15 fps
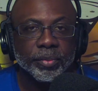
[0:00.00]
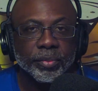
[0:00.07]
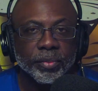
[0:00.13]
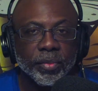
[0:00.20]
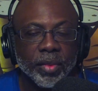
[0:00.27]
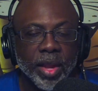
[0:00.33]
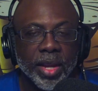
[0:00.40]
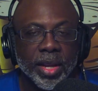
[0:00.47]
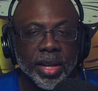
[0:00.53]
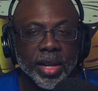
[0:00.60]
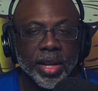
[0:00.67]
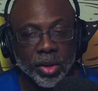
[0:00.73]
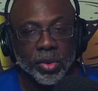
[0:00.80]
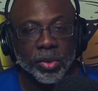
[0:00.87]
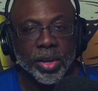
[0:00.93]
I get the
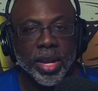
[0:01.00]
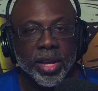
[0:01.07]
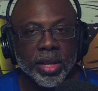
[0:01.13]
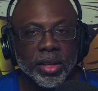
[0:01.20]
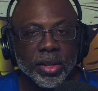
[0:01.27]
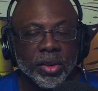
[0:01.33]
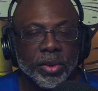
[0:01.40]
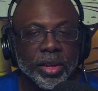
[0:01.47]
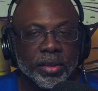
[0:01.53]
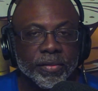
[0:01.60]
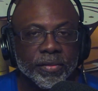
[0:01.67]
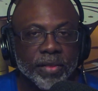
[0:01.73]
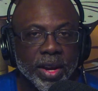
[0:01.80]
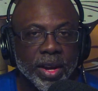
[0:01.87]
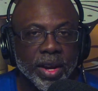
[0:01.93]
okay to go ahead and
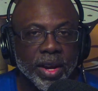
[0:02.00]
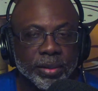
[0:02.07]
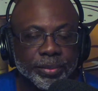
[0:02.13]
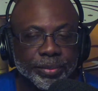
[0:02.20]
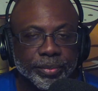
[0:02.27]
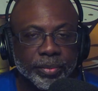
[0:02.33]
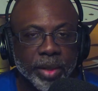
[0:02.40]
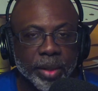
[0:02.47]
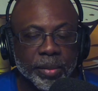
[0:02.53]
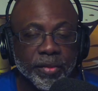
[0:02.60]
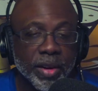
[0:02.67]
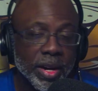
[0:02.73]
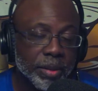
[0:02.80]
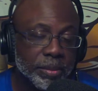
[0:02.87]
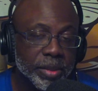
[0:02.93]
fire. I'm gonna
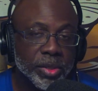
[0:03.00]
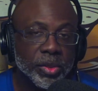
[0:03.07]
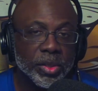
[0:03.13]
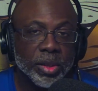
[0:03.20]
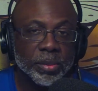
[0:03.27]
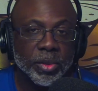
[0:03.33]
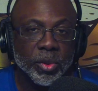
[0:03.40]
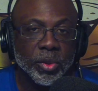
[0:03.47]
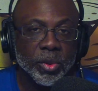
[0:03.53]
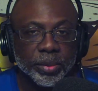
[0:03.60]
fire missile number 1.